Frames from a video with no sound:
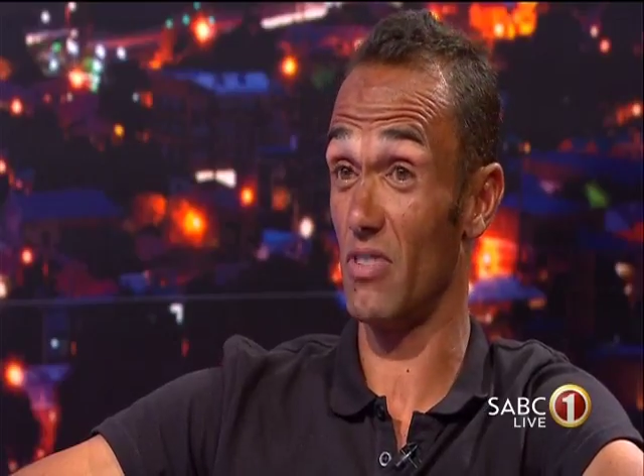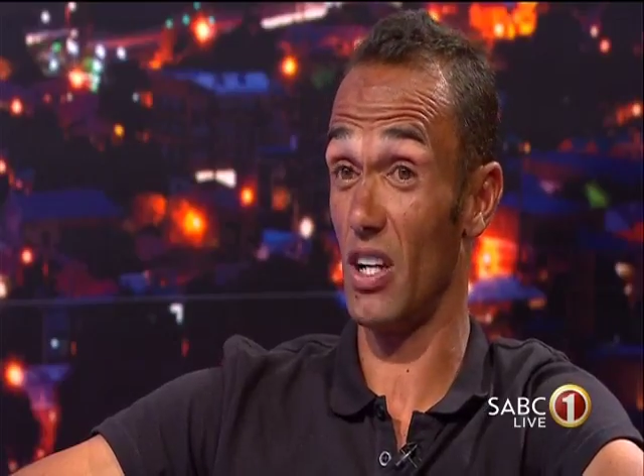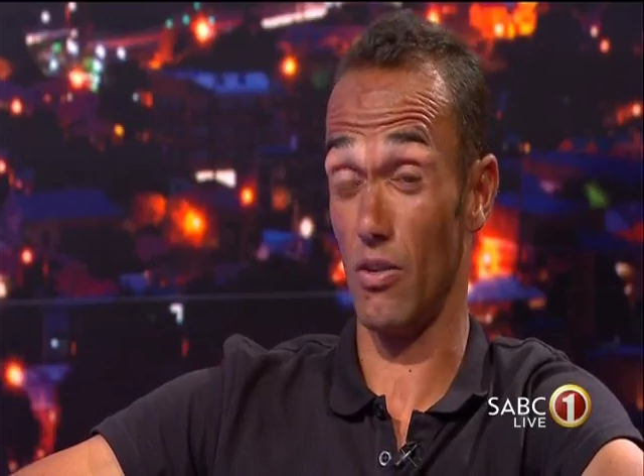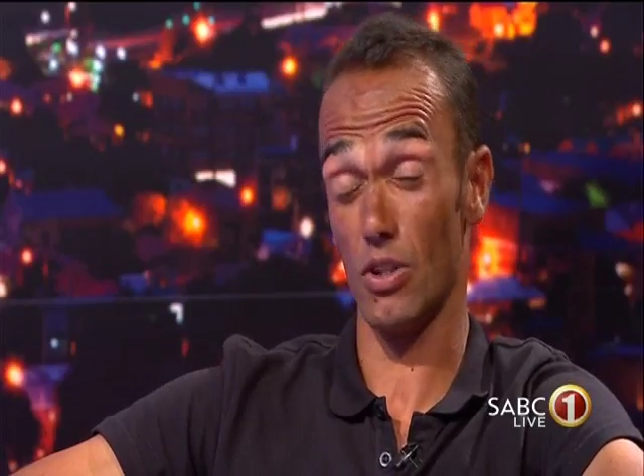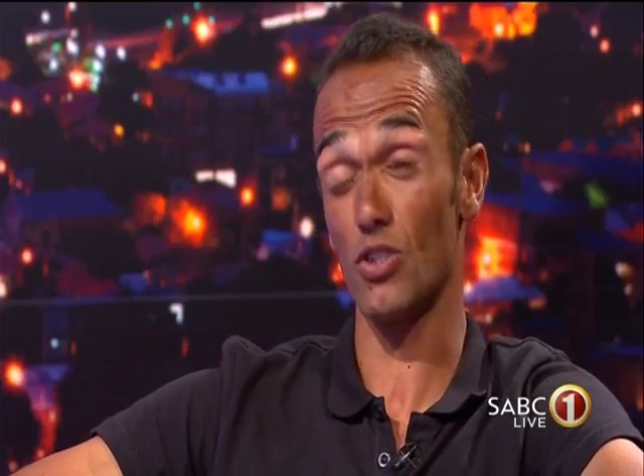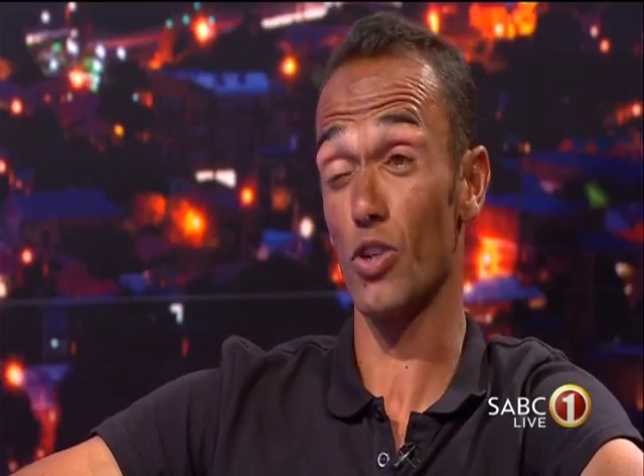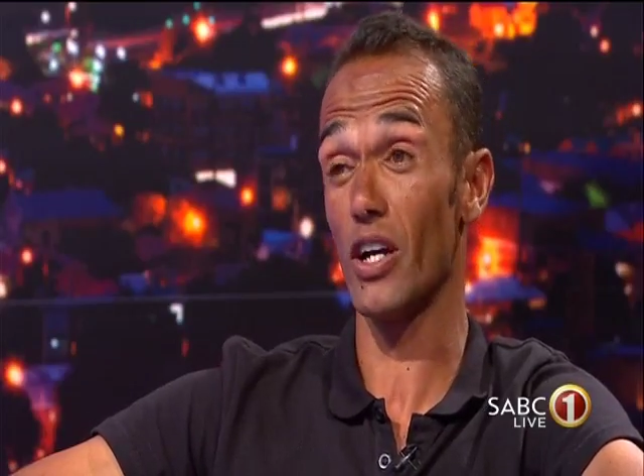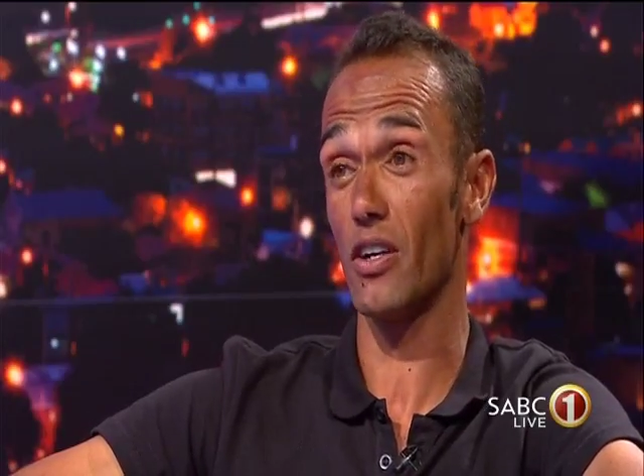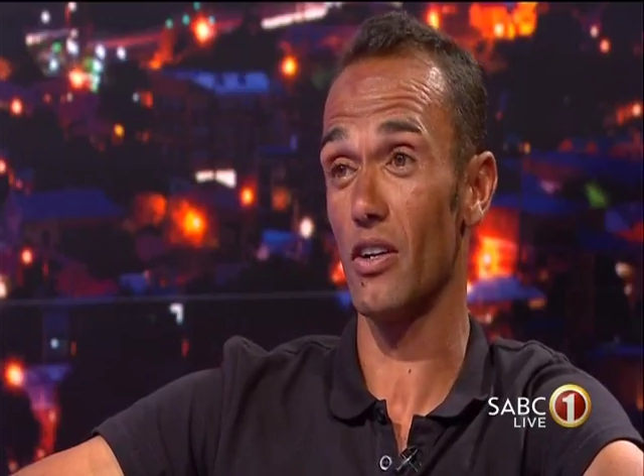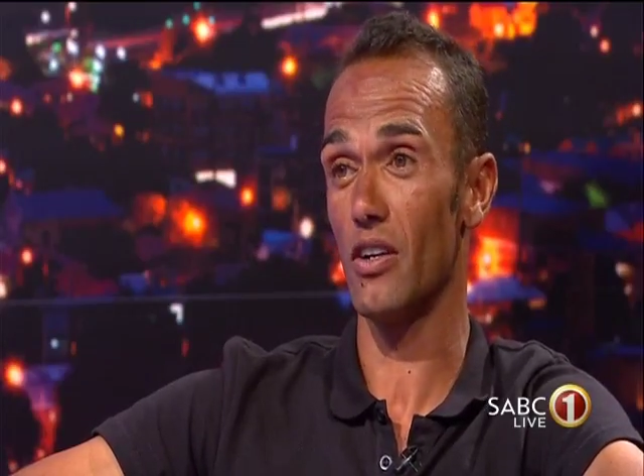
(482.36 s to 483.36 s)
I was
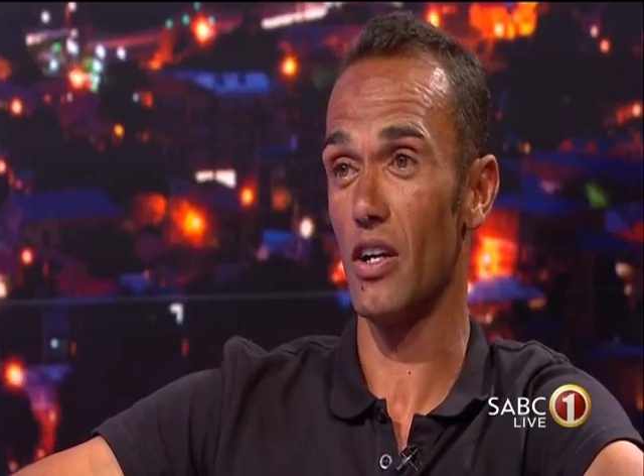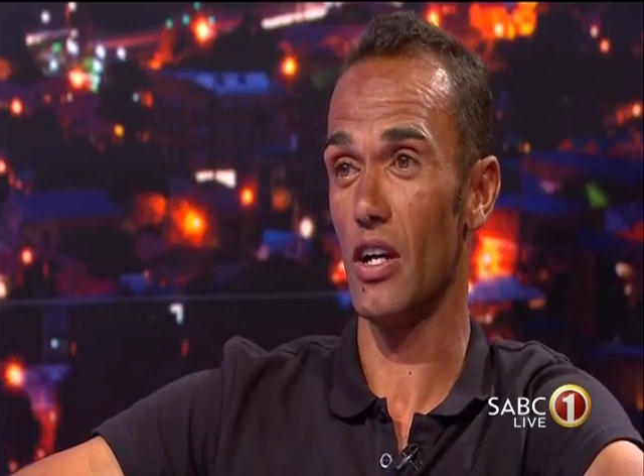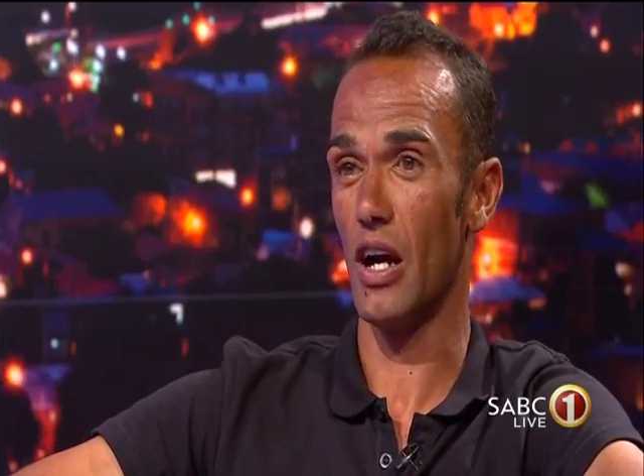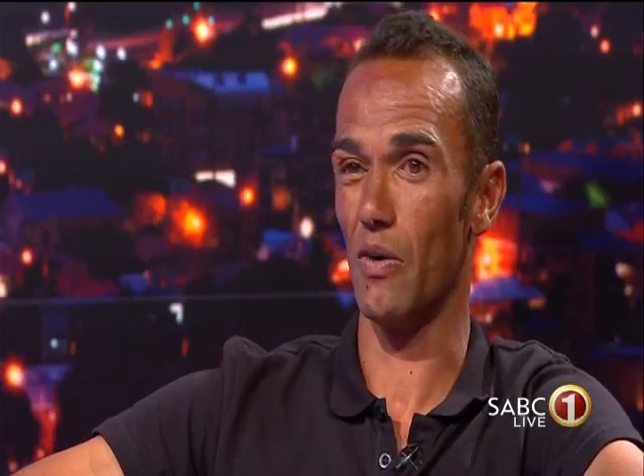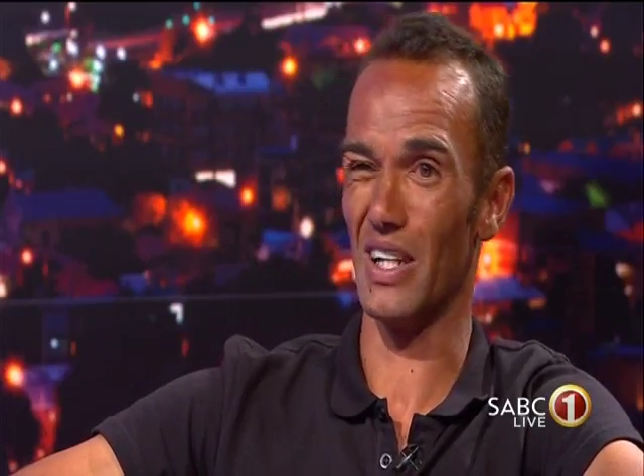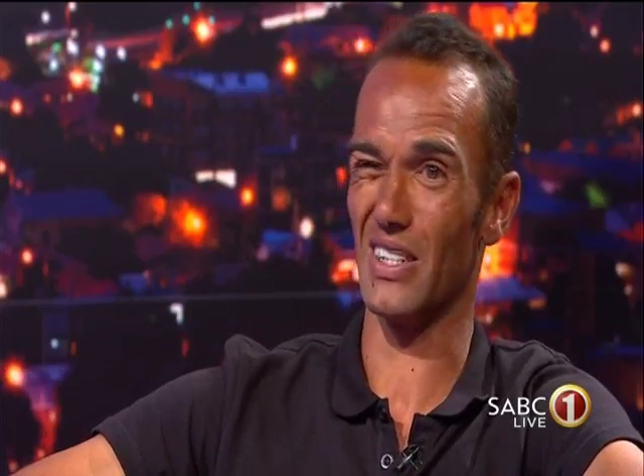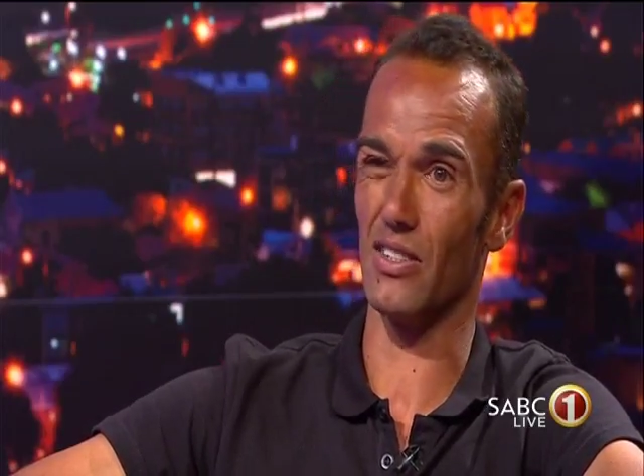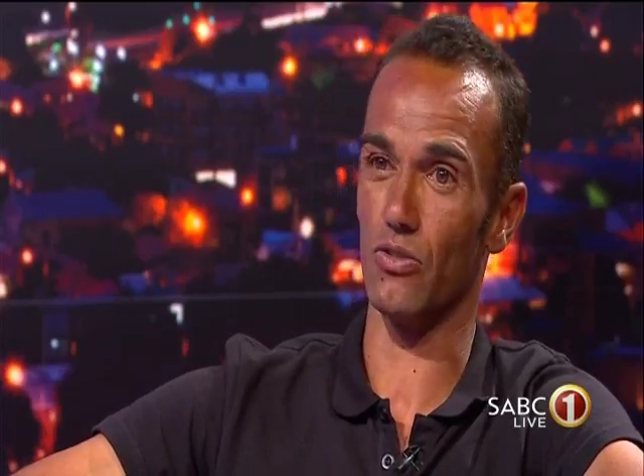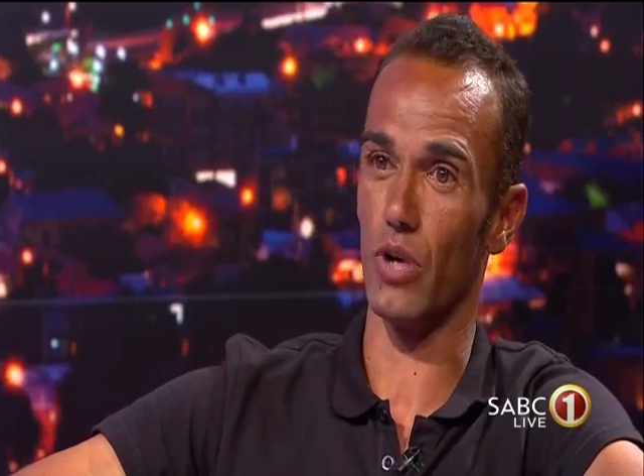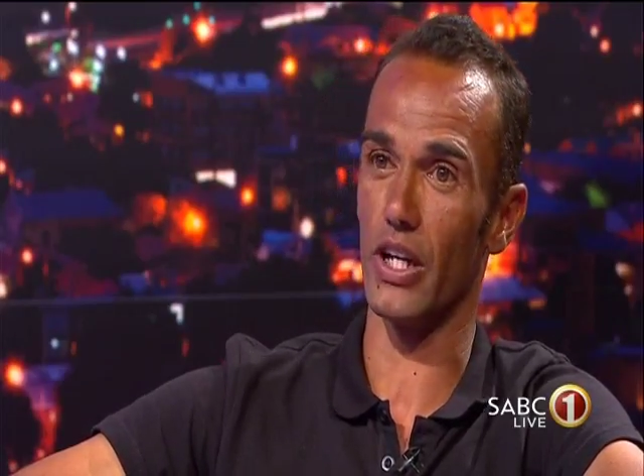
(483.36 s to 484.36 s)
okay. Mm. I
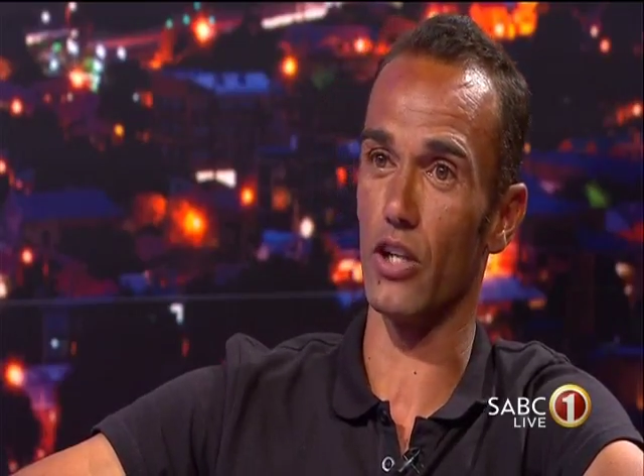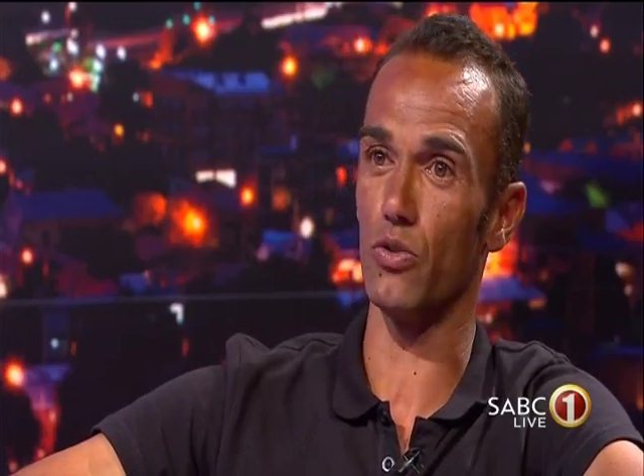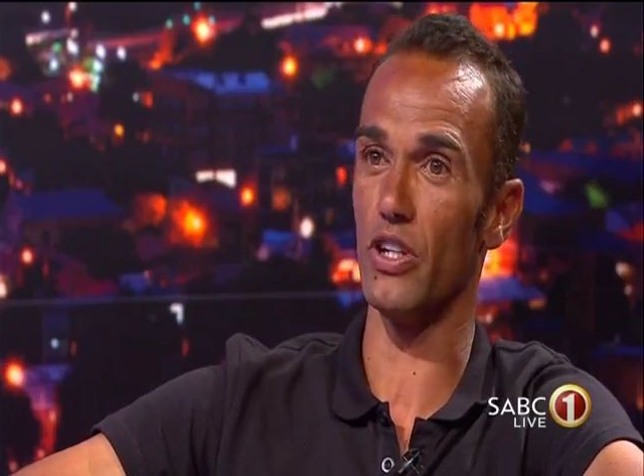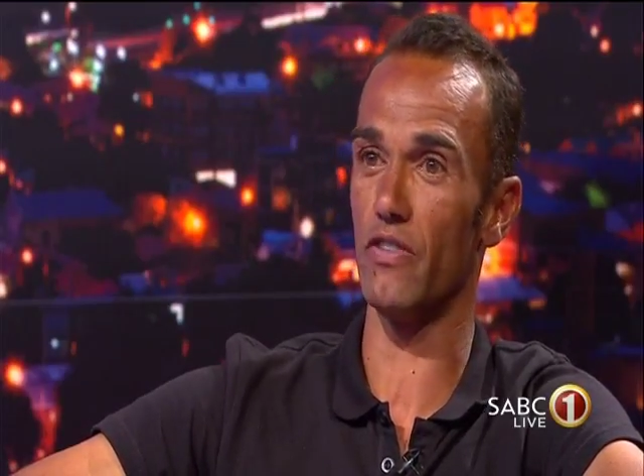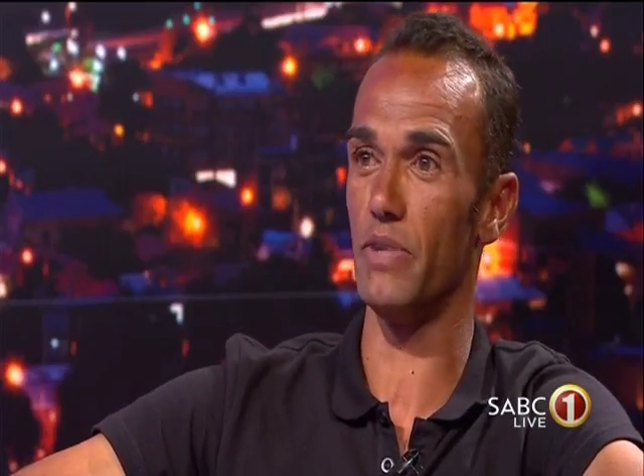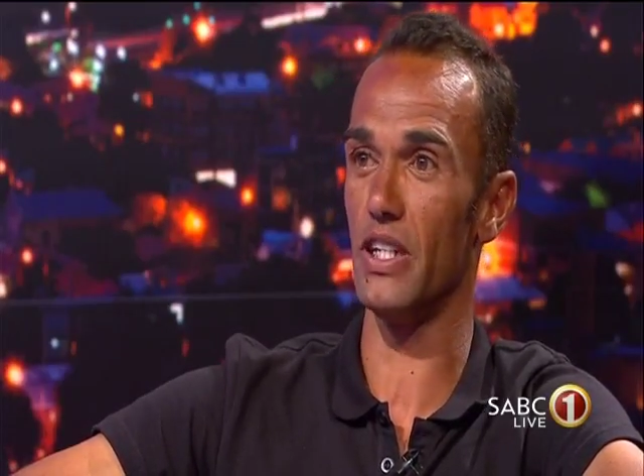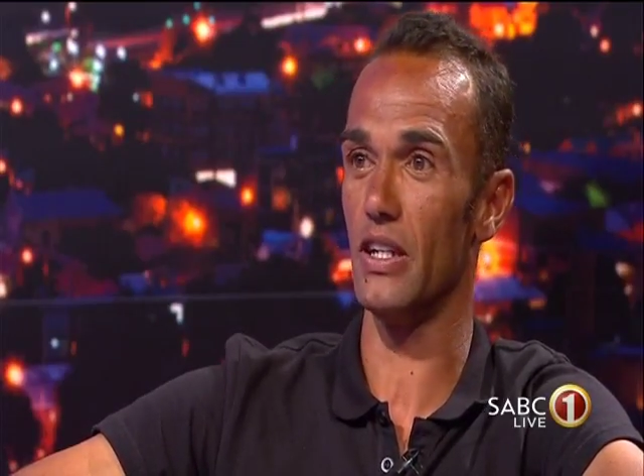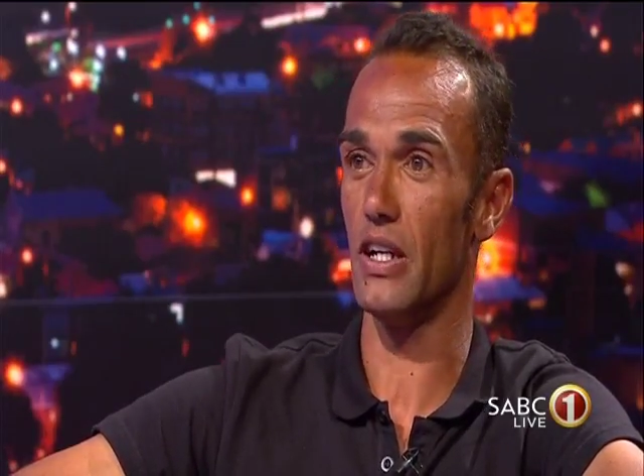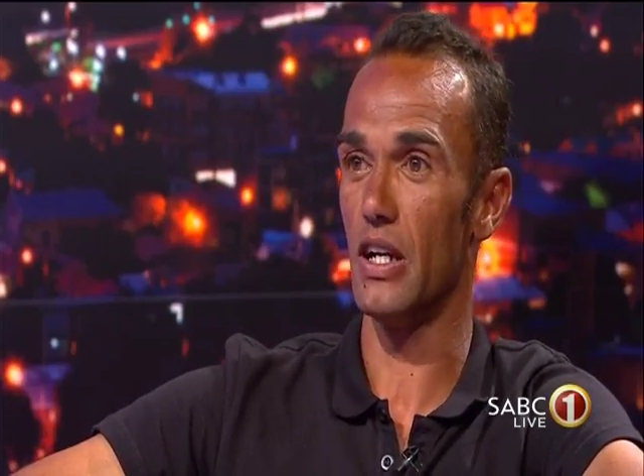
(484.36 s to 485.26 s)
wasn't what I could have been,